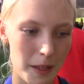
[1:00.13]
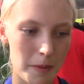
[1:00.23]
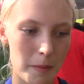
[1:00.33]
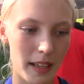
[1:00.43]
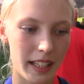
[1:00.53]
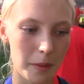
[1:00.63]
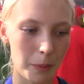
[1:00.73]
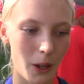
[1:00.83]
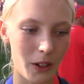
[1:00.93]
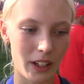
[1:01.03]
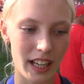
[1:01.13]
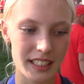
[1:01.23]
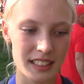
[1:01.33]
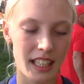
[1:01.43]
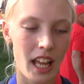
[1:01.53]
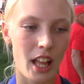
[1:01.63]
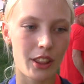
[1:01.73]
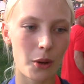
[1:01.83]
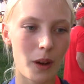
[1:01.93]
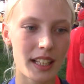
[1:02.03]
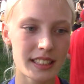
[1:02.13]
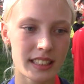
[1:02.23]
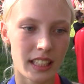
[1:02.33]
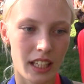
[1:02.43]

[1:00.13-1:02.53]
even making progress. There was